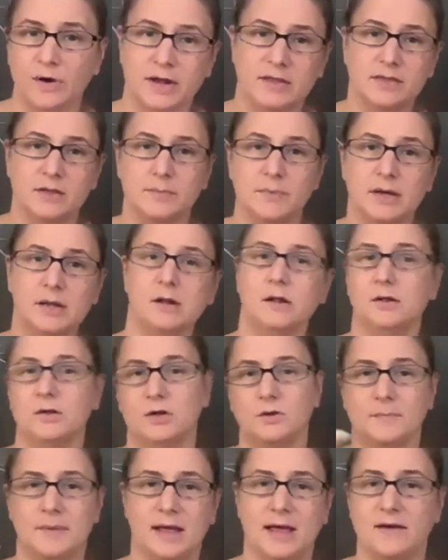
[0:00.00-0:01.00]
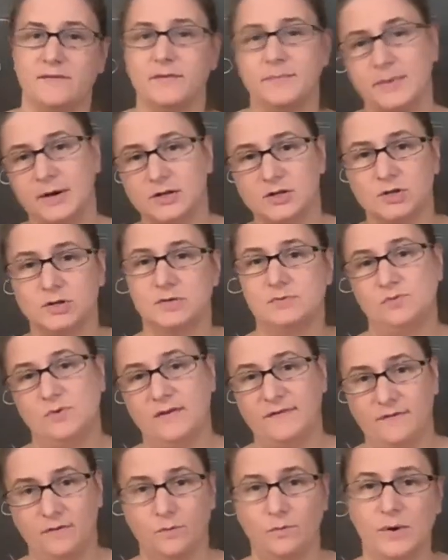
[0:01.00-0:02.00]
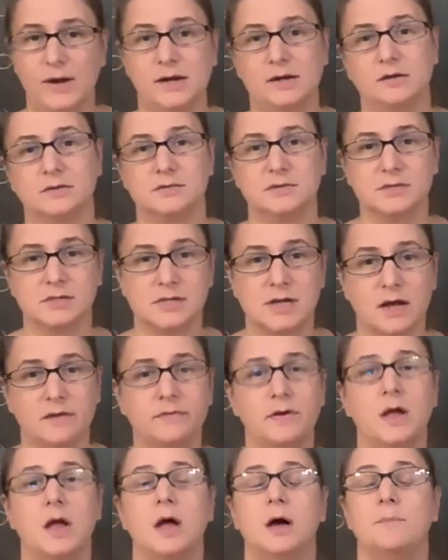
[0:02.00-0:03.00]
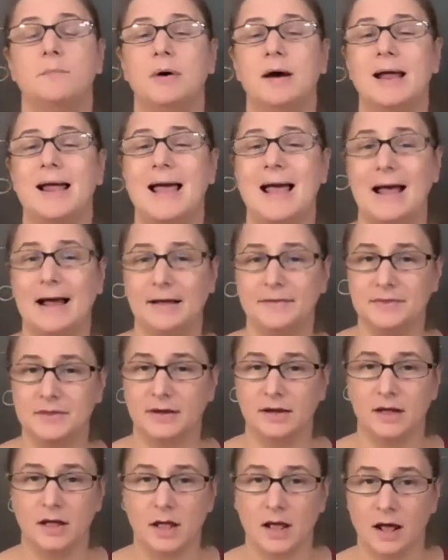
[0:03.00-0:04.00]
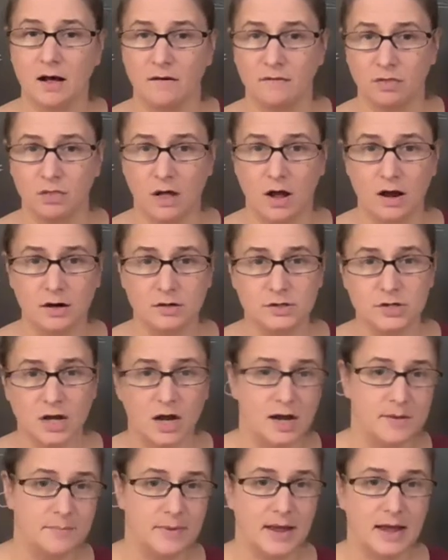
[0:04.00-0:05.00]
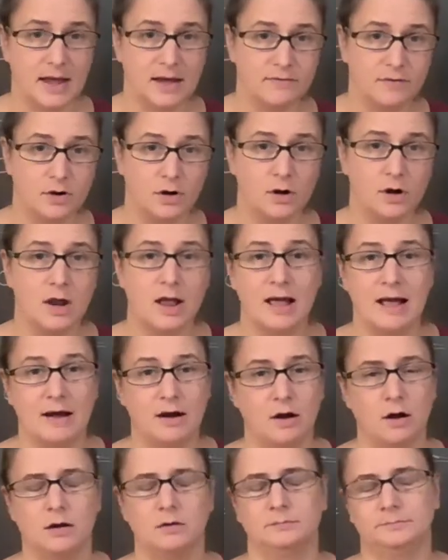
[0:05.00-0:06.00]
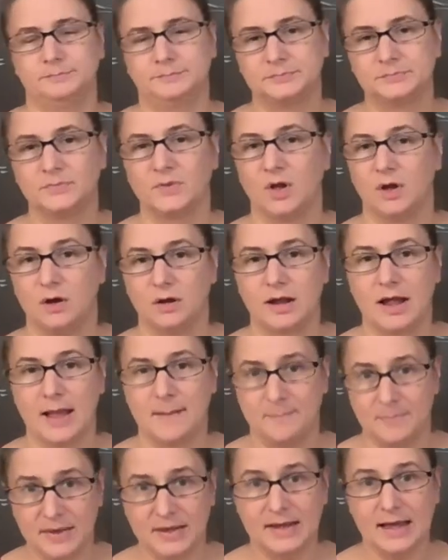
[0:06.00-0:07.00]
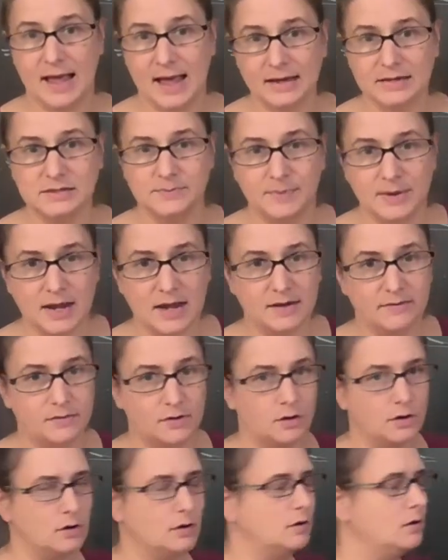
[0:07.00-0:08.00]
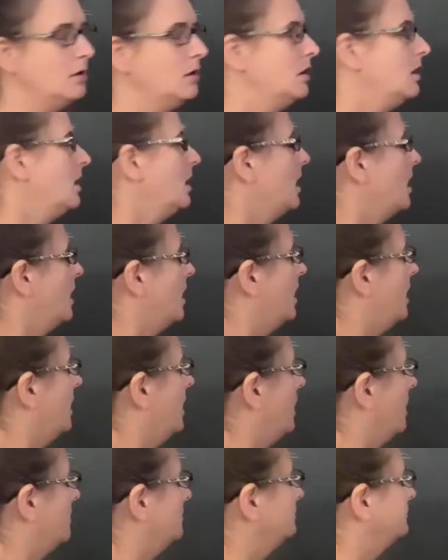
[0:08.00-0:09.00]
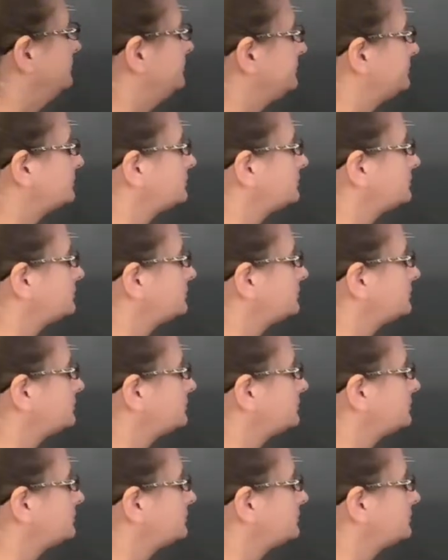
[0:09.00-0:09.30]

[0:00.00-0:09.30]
In the middle, you may have a bunch of different wiggles and stuff, but at the long time behavior, or a big X behavior, on